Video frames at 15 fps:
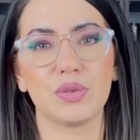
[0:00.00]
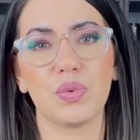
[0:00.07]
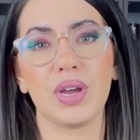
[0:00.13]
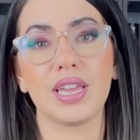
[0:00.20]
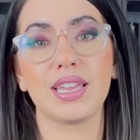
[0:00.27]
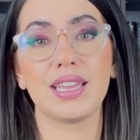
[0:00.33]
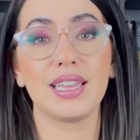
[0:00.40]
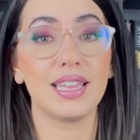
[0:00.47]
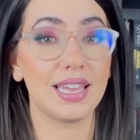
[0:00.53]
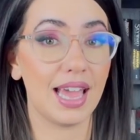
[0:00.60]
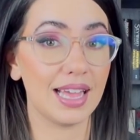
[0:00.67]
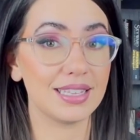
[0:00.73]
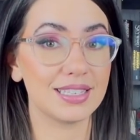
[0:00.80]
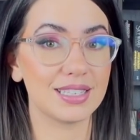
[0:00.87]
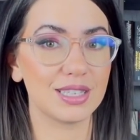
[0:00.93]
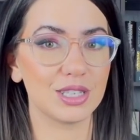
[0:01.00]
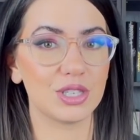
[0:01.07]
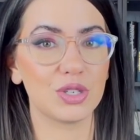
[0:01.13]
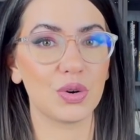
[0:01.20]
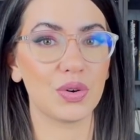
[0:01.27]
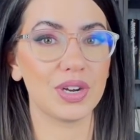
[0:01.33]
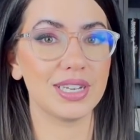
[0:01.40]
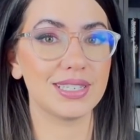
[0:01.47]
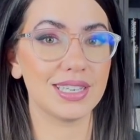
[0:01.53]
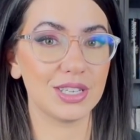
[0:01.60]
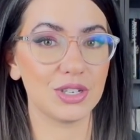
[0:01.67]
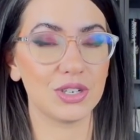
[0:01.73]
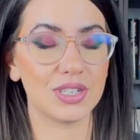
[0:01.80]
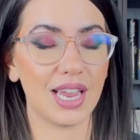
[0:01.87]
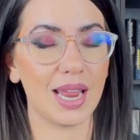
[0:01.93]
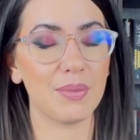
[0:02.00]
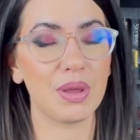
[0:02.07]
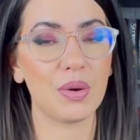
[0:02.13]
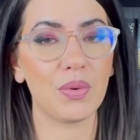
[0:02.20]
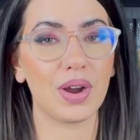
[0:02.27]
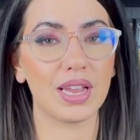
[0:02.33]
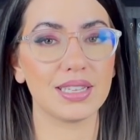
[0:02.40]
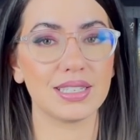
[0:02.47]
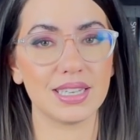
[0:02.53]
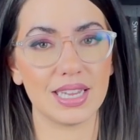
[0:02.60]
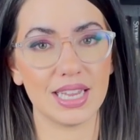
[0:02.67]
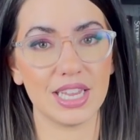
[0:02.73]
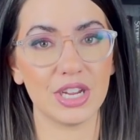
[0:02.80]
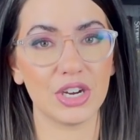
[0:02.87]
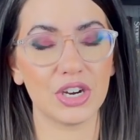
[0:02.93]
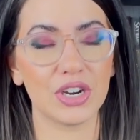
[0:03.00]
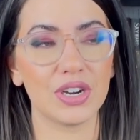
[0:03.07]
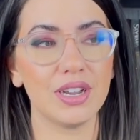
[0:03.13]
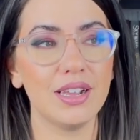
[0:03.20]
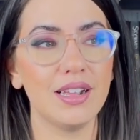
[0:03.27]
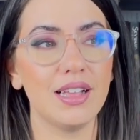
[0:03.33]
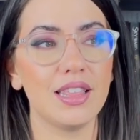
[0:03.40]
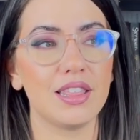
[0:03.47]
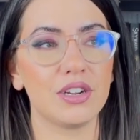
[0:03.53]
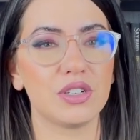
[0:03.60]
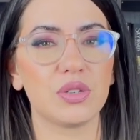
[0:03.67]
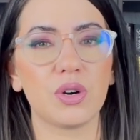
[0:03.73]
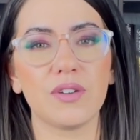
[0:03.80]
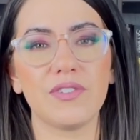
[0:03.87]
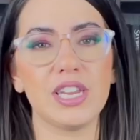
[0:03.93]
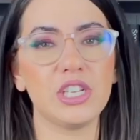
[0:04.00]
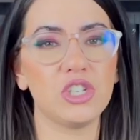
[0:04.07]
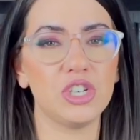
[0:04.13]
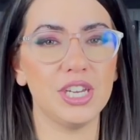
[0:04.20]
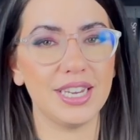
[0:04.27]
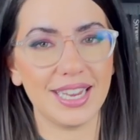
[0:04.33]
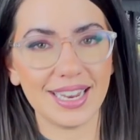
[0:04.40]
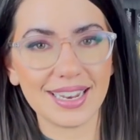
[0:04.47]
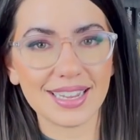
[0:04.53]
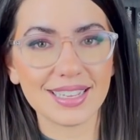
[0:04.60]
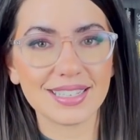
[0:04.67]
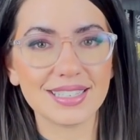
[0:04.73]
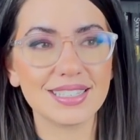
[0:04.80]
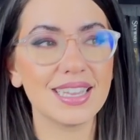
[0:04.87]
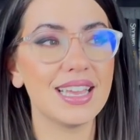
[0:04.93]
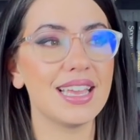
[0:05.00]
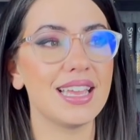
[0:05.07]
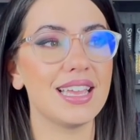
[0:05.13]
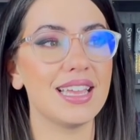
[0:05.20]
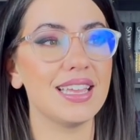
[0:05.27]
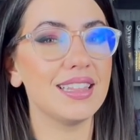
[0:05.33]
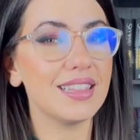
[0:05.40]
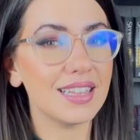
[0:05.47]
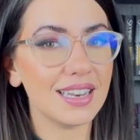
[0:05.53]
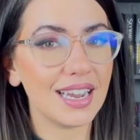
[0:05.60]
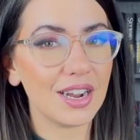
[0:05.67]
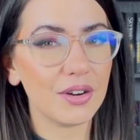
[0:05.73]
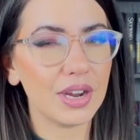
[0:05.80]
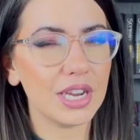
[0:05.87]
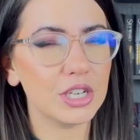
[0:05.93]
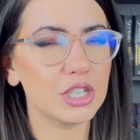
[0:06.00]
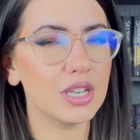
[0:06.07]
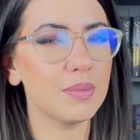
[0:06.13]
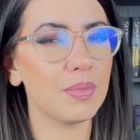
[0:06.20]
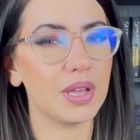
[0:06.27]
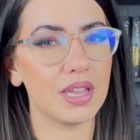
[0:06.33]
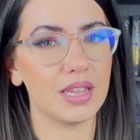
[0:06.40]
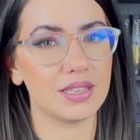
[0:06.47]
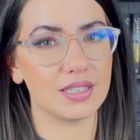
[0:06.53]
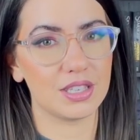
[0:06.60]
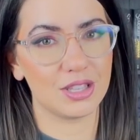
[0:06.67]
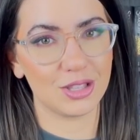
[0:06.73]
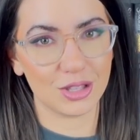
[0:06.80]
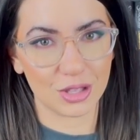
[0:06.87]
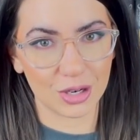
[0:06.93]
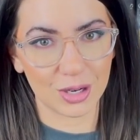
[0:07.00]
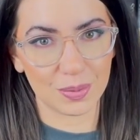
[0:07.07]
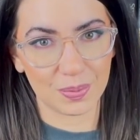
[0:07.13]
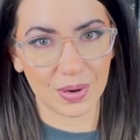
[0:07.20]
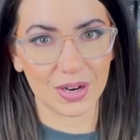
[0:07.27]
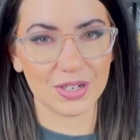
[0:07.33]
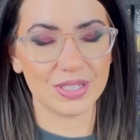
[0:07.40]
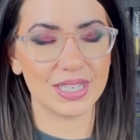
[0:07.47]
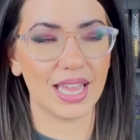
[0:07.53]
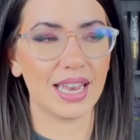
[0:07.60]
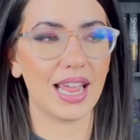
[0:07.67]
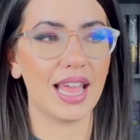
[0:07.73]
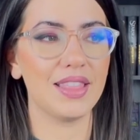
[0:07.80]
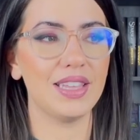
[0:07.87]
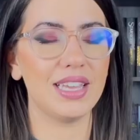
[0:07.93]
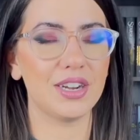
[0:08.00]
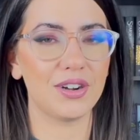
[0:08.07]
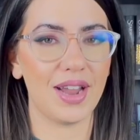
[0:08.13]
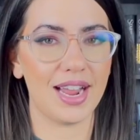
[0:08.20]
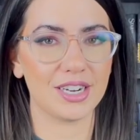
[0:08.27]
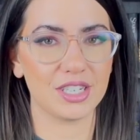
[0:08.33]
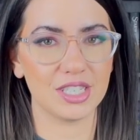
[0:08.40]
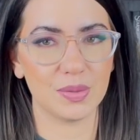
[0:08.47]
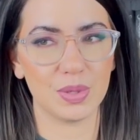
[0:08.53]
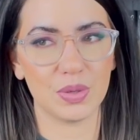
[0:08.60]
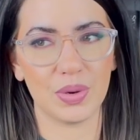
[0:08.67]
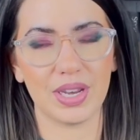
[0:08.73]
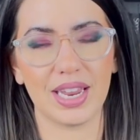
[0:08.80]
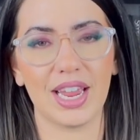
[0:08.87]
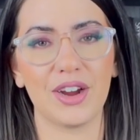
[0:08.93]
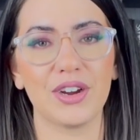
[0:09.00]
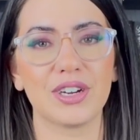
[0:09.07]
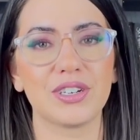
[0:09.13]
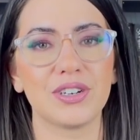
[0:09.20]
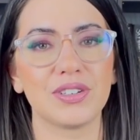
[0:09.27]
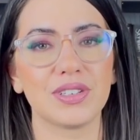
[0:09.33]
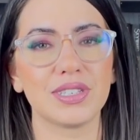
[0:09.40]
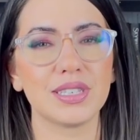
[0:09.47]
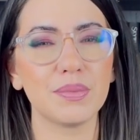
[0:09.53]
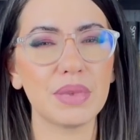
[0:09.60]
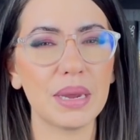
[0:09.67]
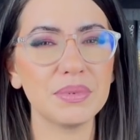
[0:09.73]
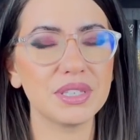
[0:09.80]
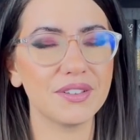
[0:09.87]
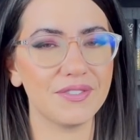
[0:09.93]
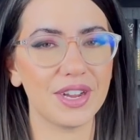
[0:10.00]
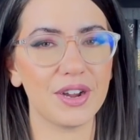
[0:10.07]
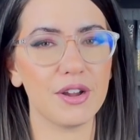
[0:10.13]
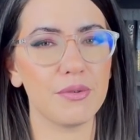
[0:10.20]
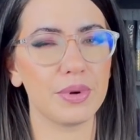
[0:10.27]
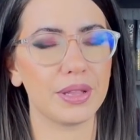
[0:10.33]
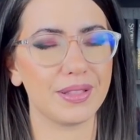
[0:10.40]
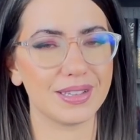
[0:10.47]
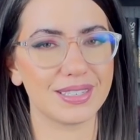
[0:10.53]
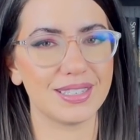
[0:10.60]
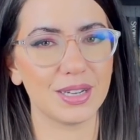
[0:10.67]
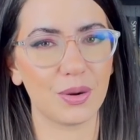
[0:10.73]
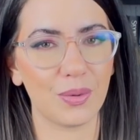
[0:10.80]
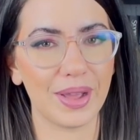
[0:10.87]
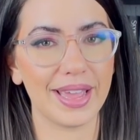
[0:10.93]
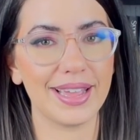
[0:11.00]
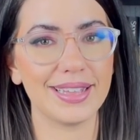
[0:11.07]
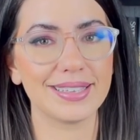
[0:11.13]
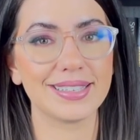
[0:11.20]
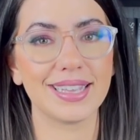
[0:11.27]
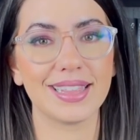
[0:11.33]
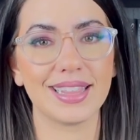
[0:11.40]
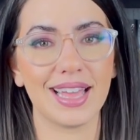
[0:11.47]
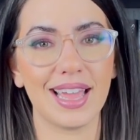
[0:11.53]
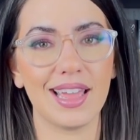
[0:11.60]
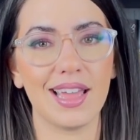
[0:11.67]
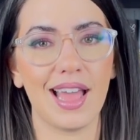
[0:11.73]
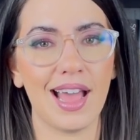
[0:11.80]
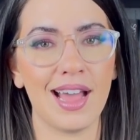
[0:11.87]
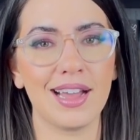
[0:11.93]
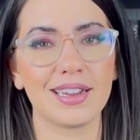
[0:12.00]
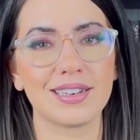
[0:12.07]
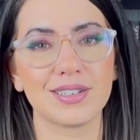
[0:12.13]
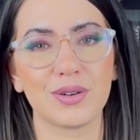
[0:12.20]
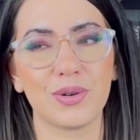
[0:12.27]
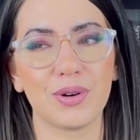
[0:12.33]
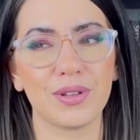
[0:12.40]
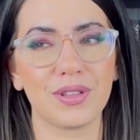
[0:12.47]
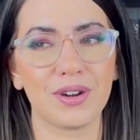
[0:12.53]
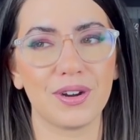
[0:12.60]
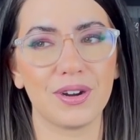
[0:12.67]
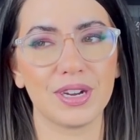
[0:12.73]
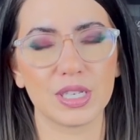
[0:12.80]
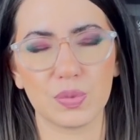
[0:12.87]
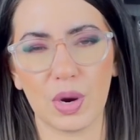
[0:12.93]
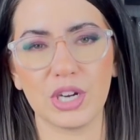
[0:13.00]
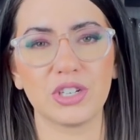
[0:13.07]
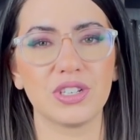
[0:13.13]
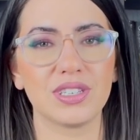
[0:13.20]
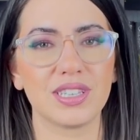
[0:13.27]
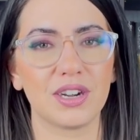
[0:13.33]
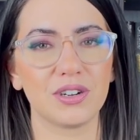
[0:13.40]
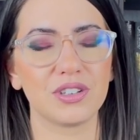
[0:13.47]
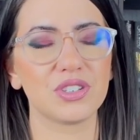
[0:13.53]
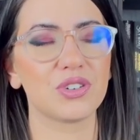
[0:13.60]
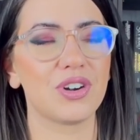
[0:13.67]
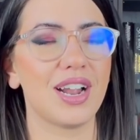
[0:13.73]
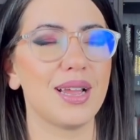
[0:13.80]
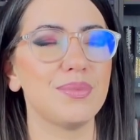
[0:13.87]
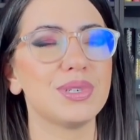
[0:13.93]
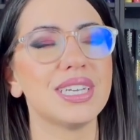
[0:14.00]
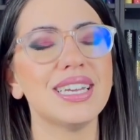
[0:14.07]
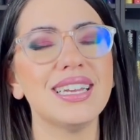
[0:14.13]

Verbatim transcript: what gets the story's entertainment, whereas here there's sort of a cheekiness in the narration, but it's third person and the interactions between characters and sometimes the very realistic ways that they act or their expressions that are described.